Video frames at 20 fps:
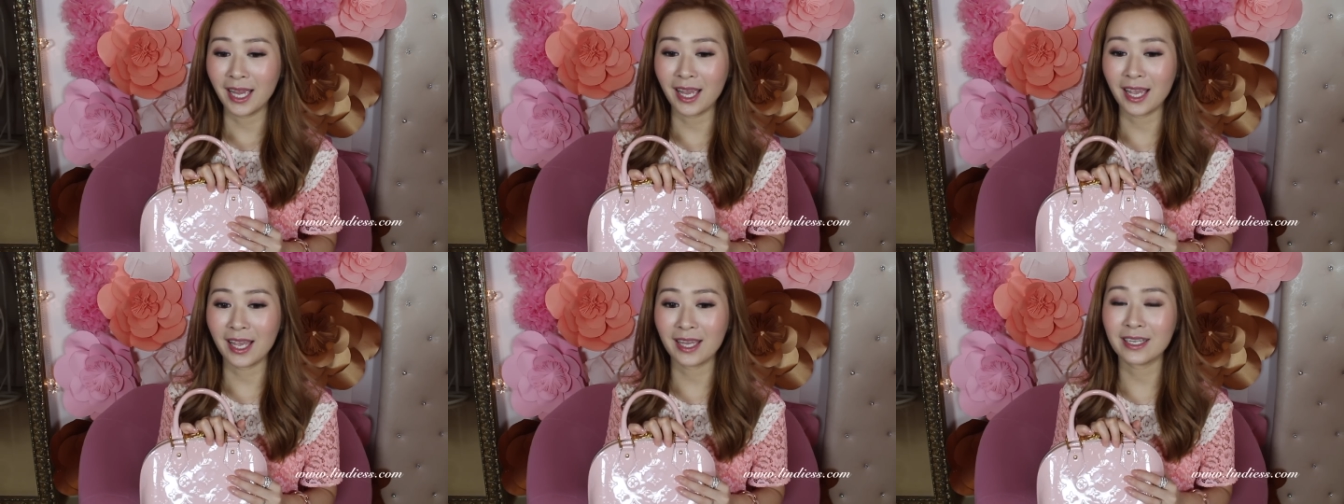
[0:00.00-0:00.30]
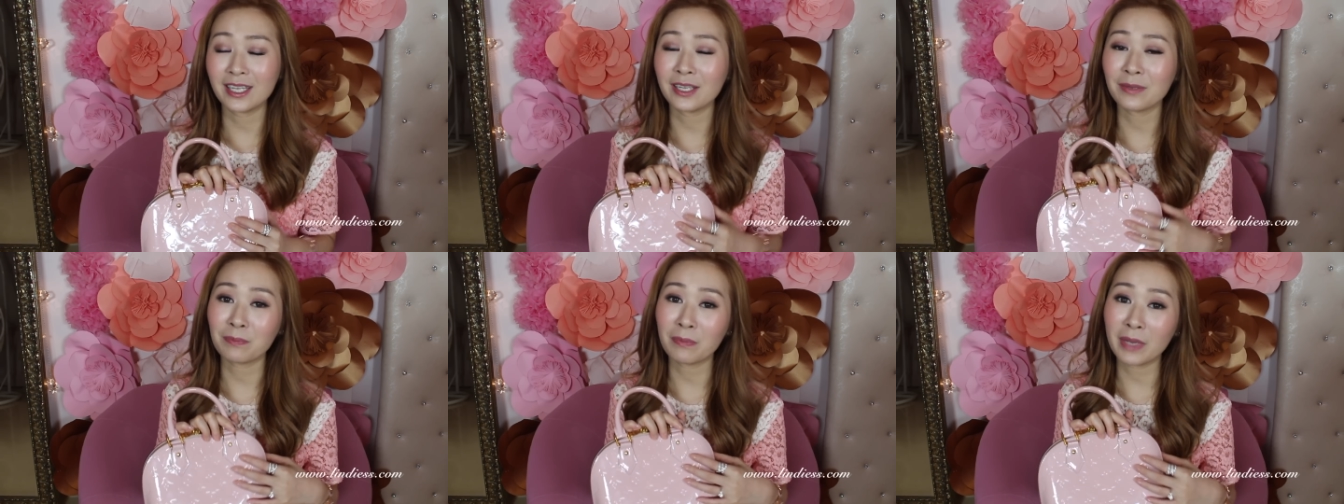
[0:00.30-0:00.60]

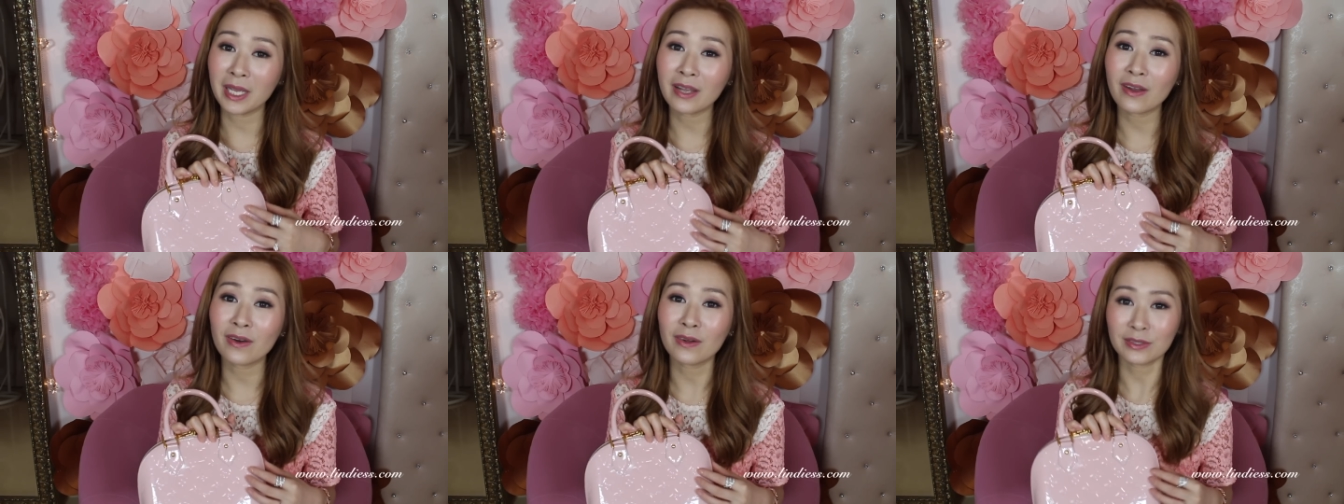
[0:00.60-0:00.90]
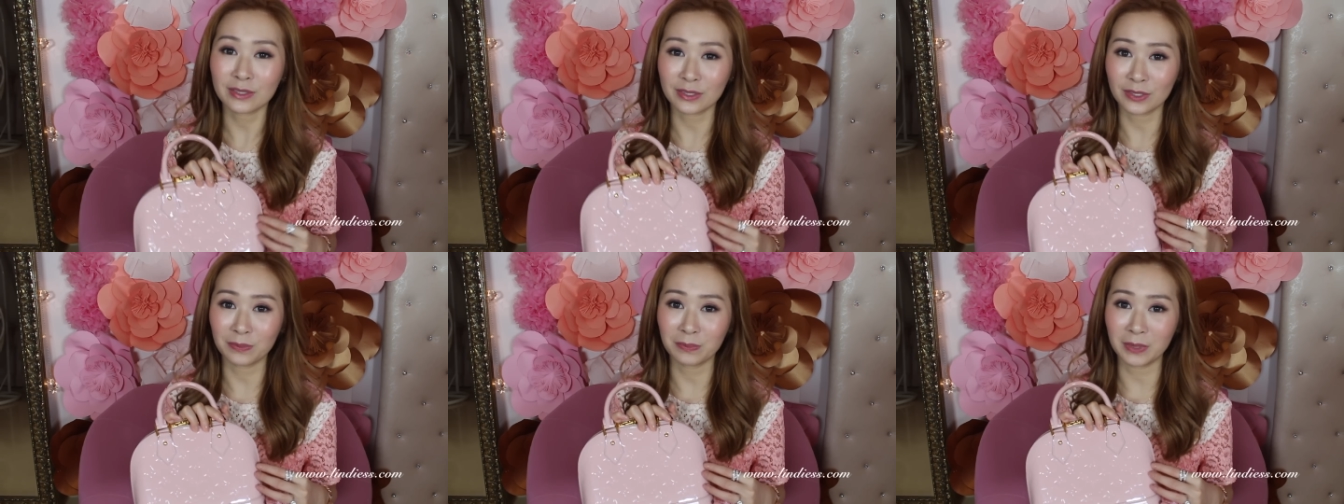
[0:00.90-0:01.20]
And it may
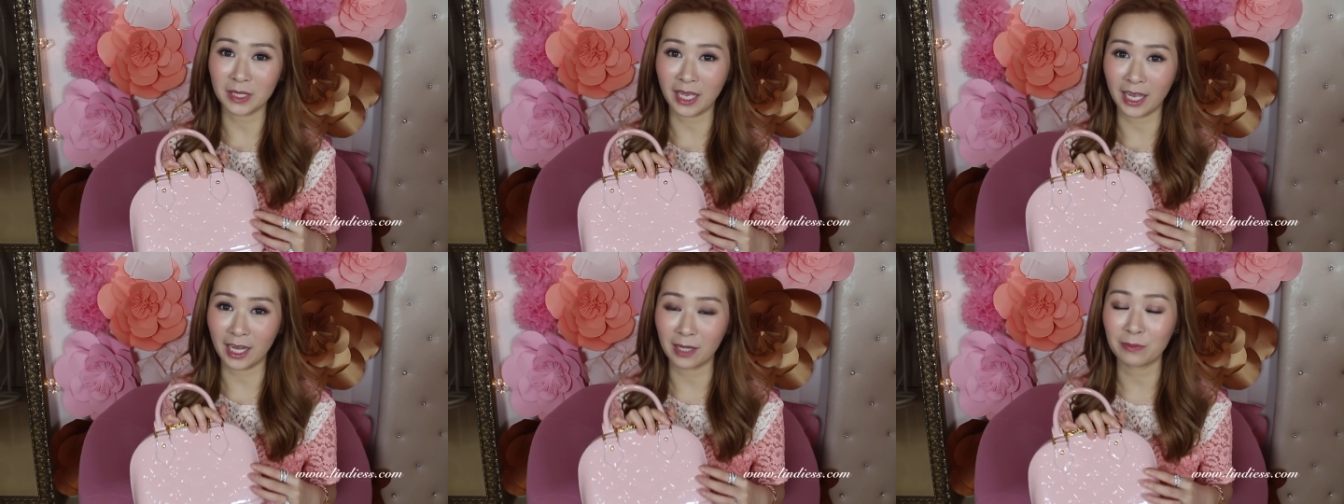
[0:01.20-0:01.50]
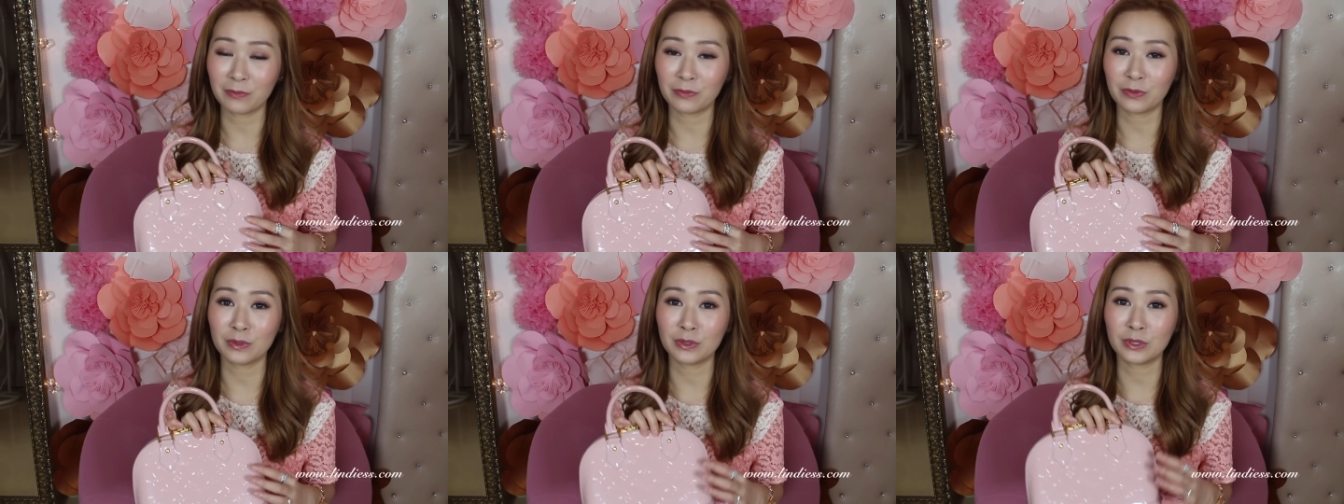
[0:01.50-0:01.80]
also be
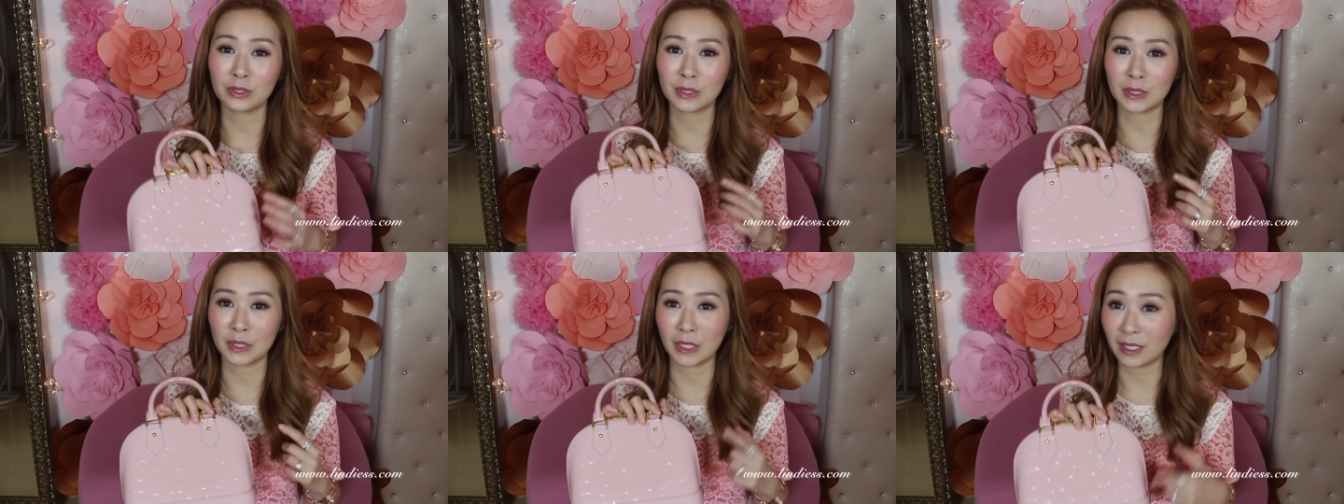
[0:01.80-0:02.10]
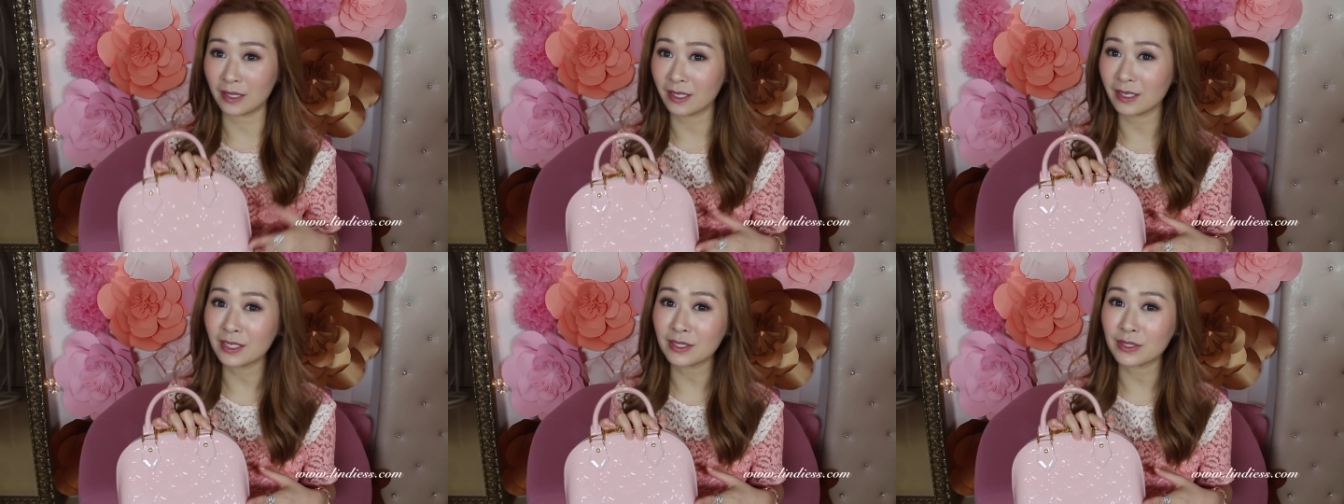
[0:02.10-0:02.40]
helpful to
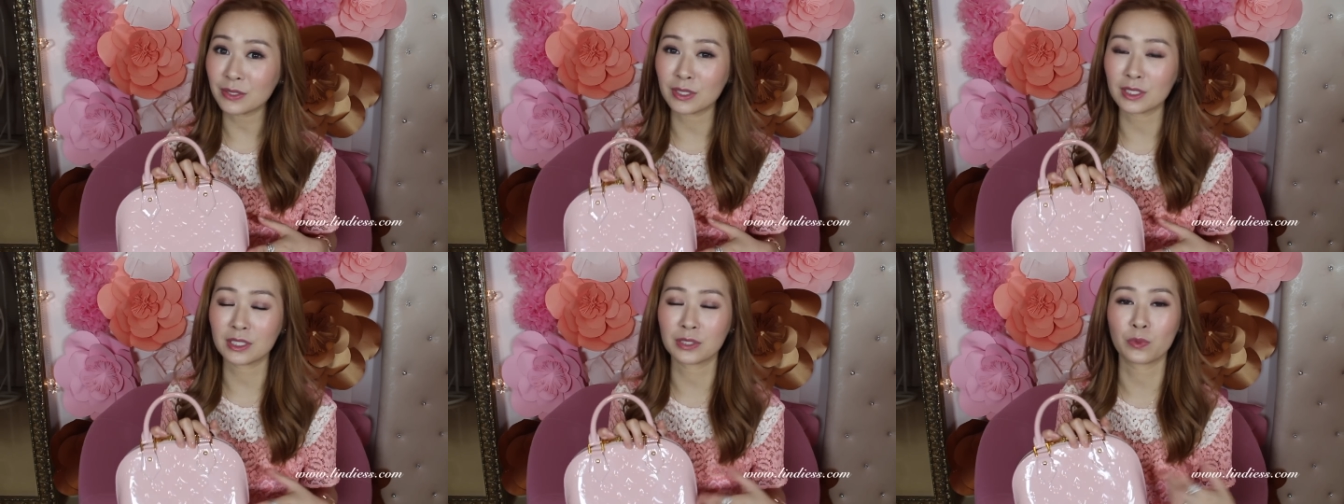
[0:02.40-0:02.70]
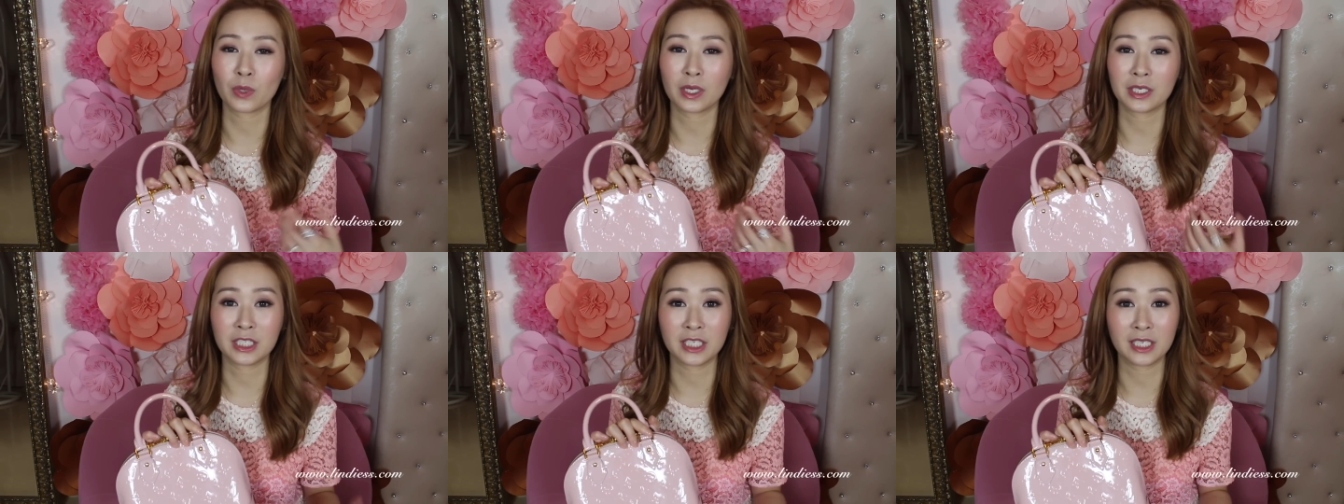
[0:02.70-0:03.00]
others who
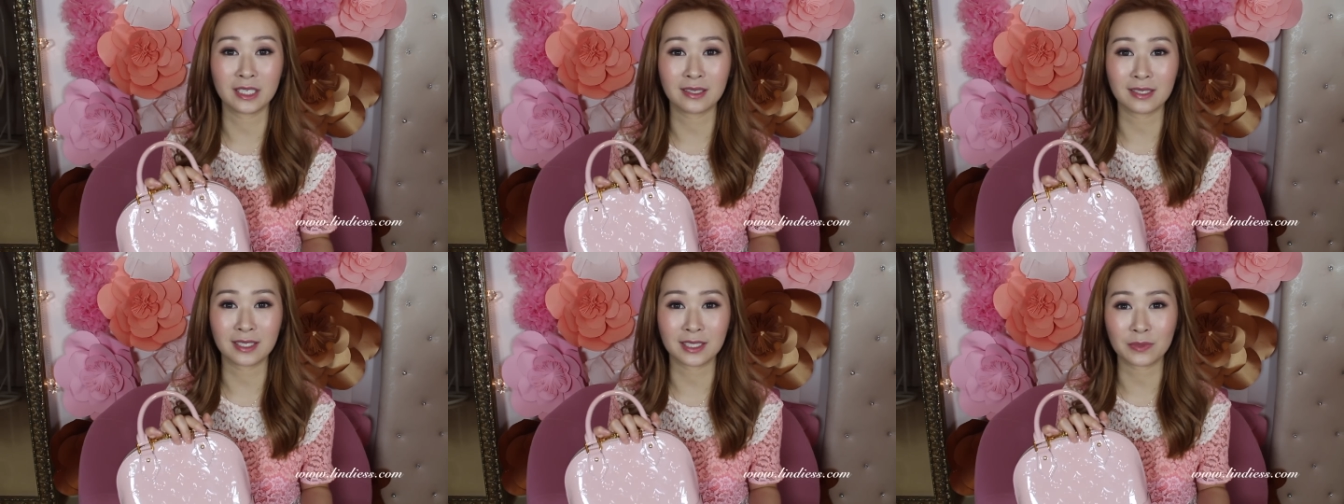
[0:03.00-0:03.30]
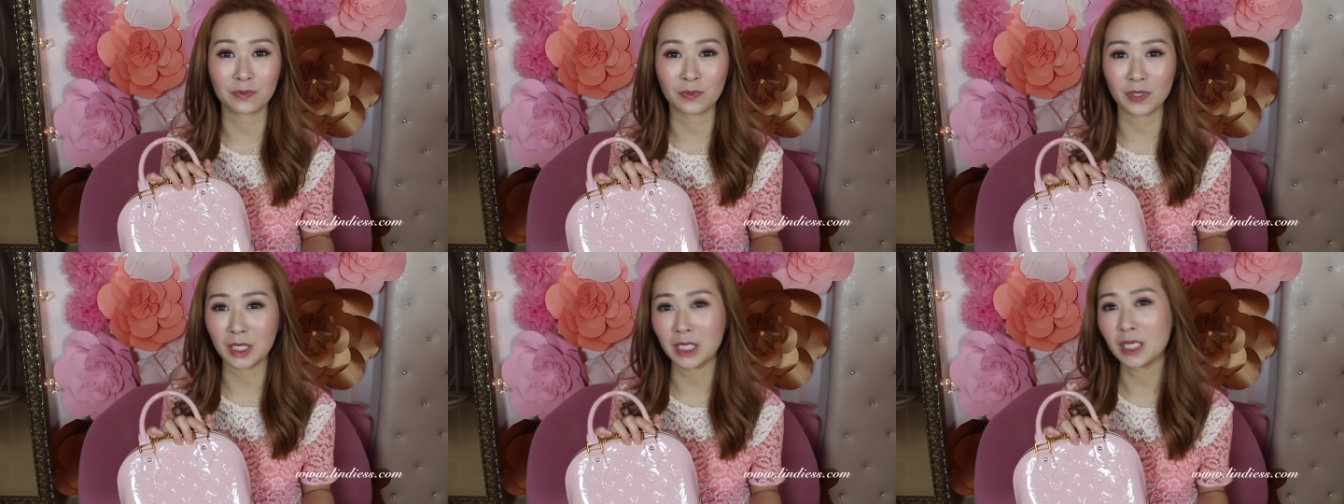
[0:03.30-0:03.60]
is watching
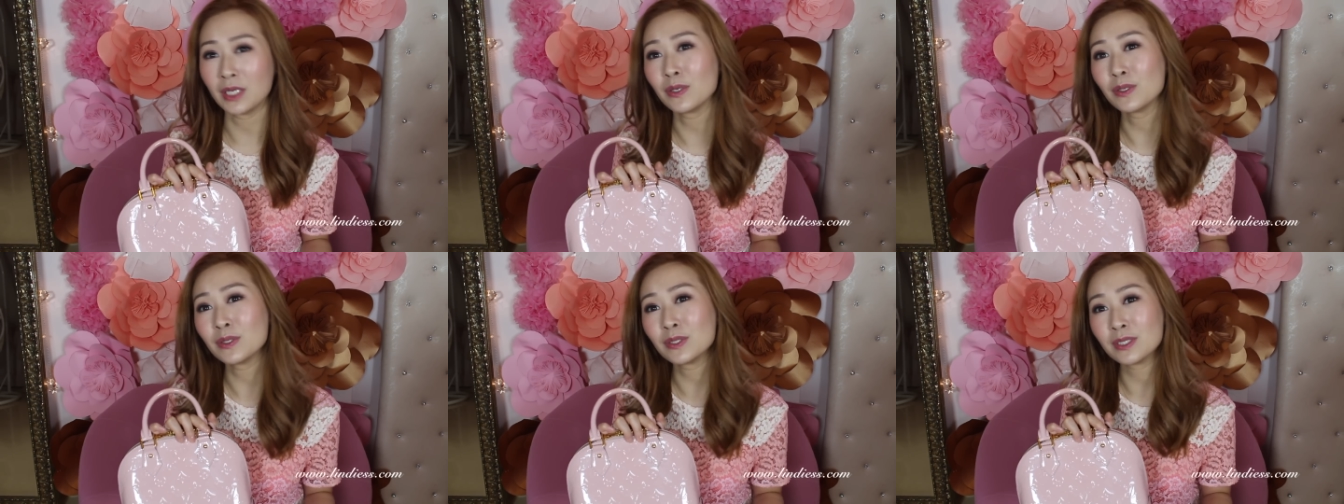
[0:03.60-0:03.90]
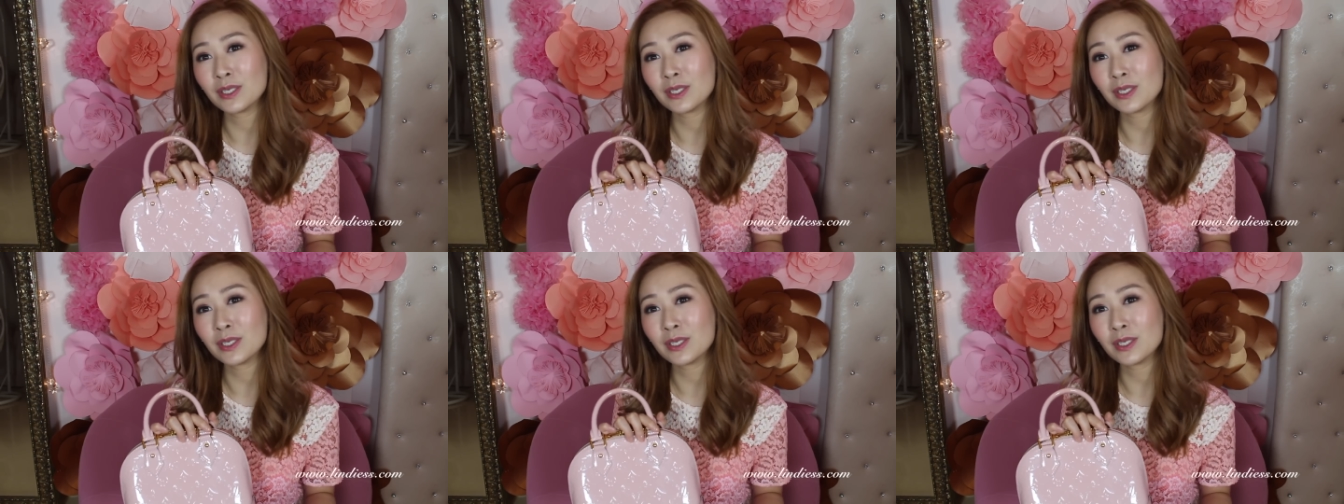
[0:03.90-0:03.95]
this video.